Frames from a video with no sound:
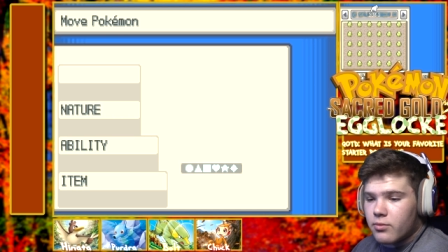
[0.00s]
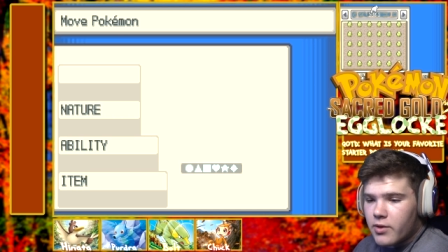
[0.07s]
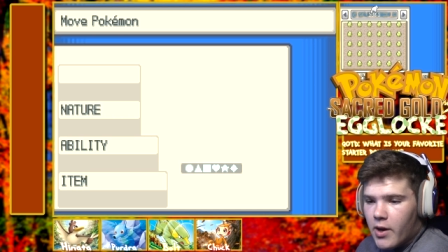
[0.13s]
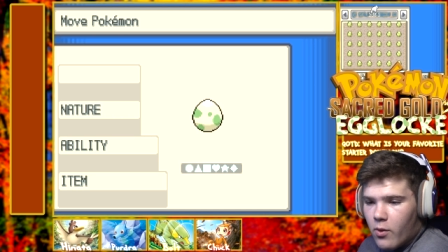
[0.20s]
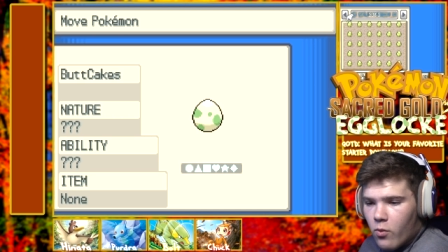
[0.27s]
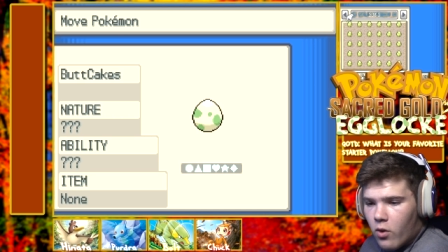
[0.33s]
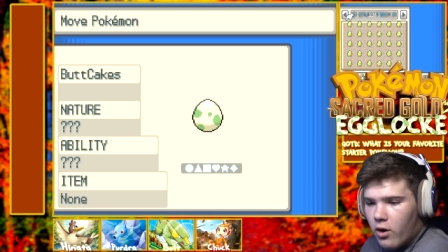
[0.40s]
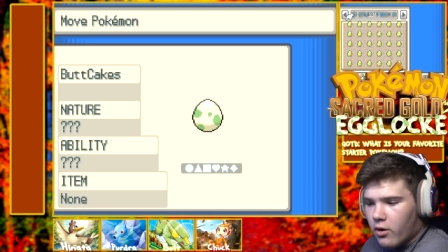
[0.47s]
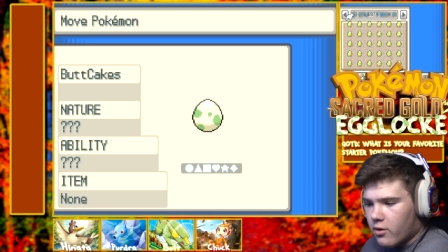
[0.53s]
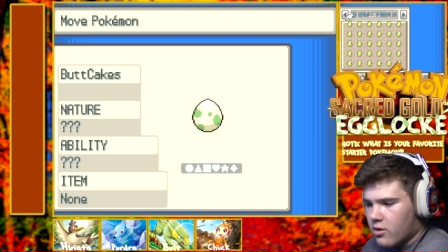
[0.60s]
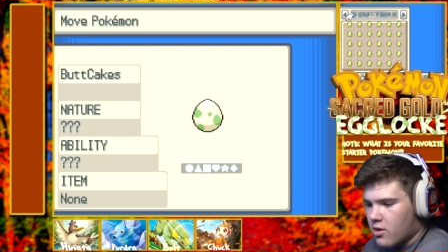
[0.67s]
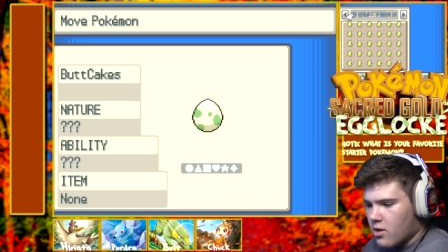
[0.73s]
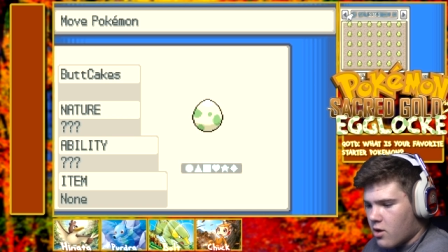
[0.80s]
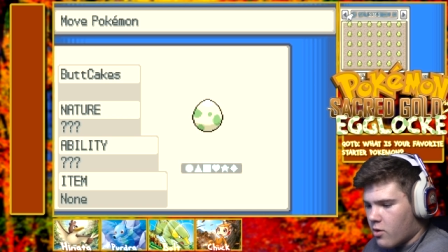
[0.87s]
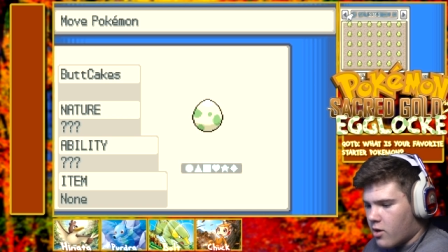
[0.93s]
That
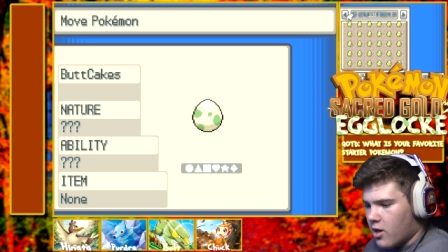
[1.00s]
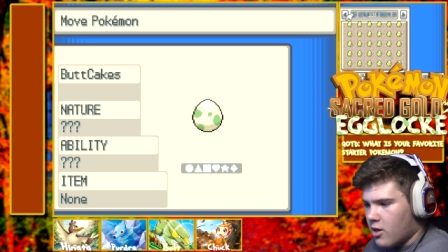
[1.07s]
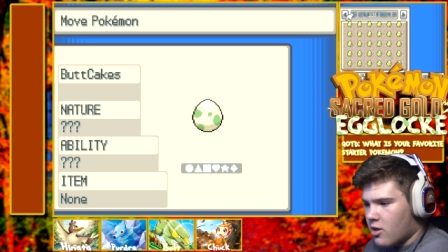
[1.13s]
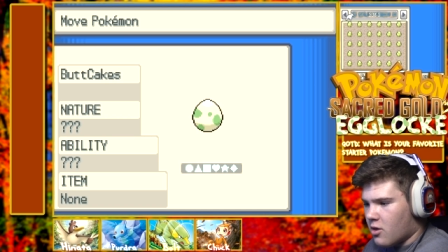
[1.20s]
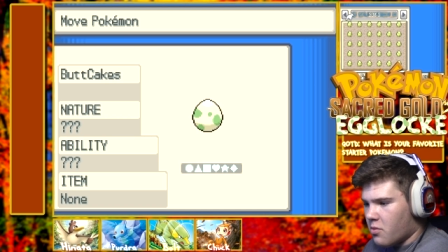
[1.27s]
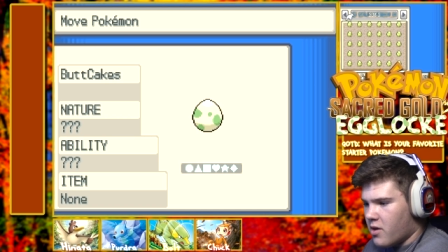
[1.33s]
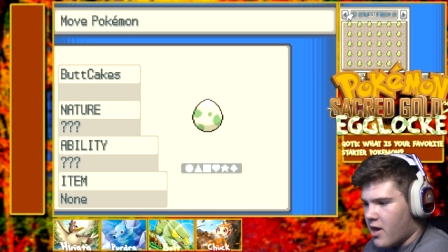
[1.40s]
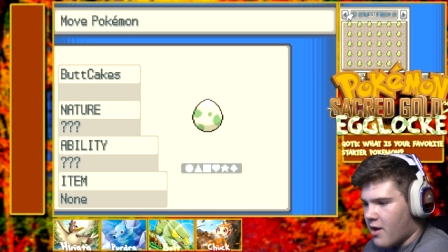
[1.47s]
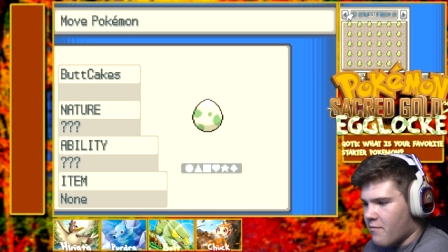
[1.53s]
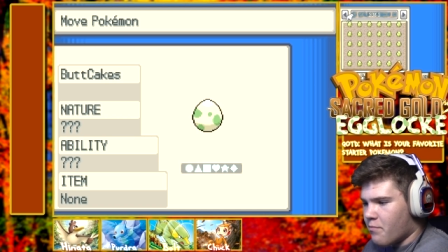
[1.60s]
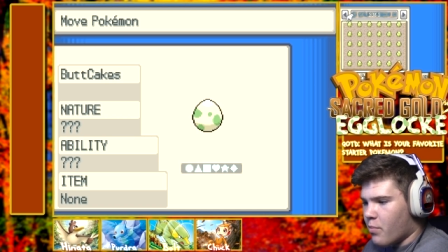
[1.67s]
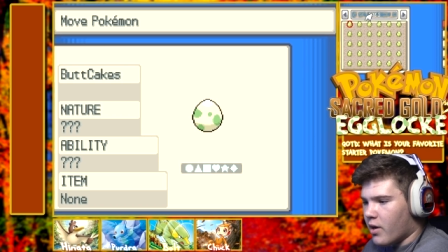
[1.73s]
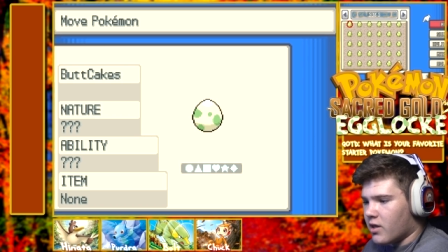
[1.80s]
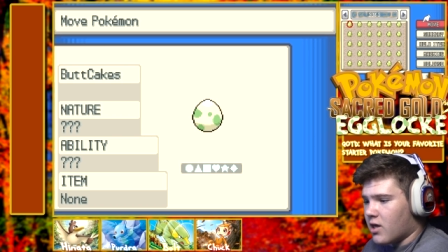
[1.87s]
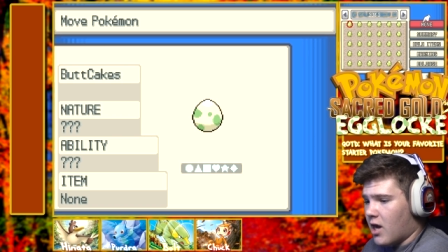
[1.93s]
works. Okay, so we have
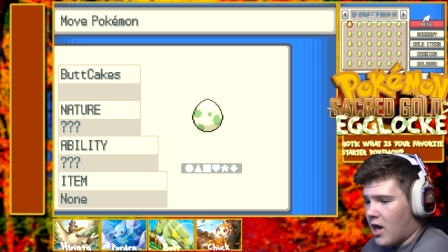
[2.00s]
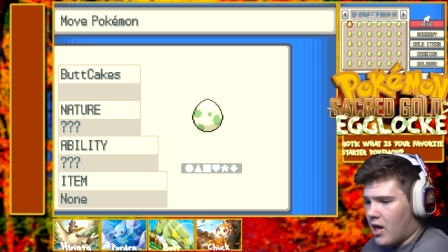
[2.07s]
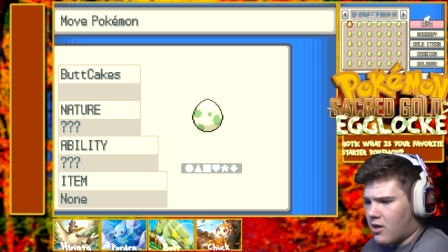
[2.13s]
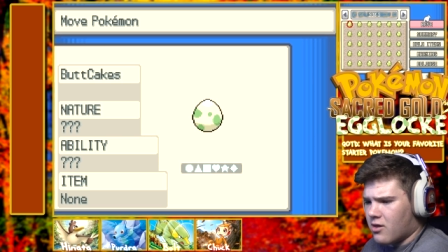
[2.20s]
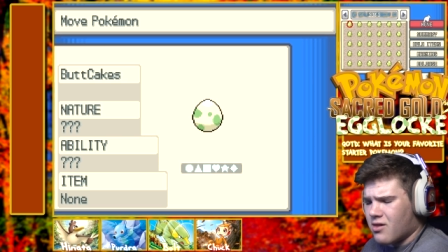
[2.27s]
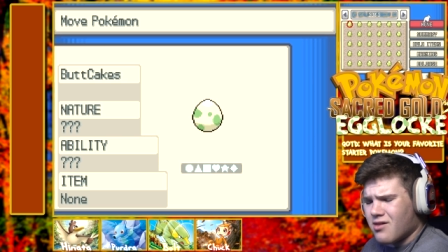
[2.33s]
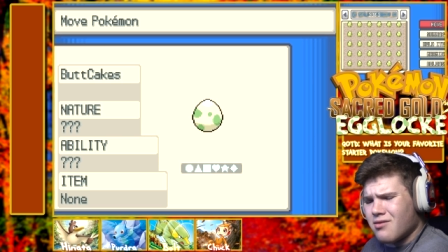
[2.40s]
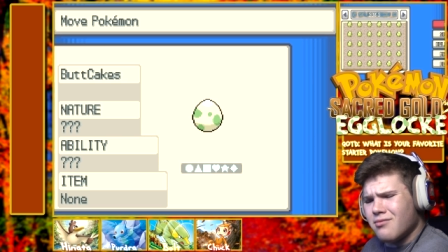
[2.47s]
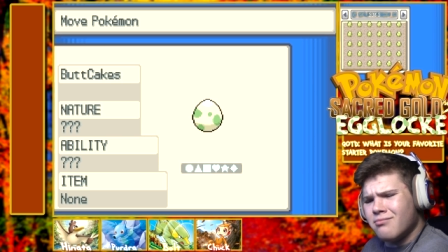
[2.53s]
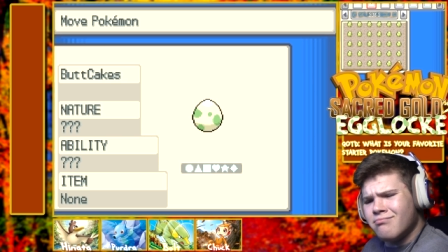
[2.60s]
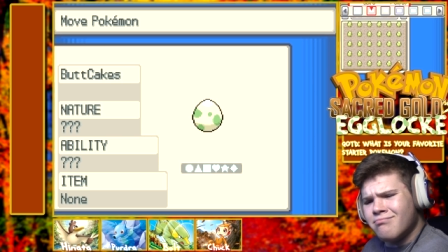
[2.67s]
butt cakes.